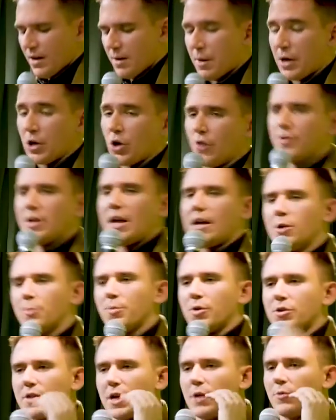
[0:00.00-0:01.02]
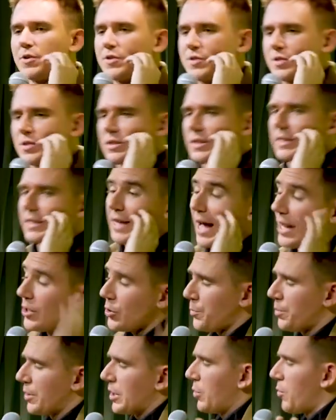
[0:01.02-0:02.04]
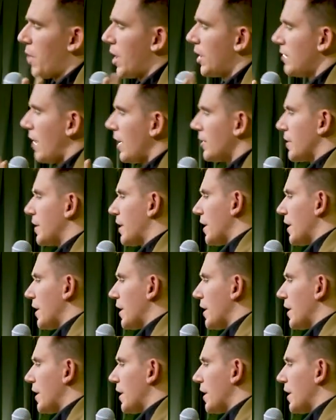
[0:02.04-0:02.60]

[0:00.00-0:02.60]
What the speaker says: My girlfriend had her birthday recently, and I do pretty well on the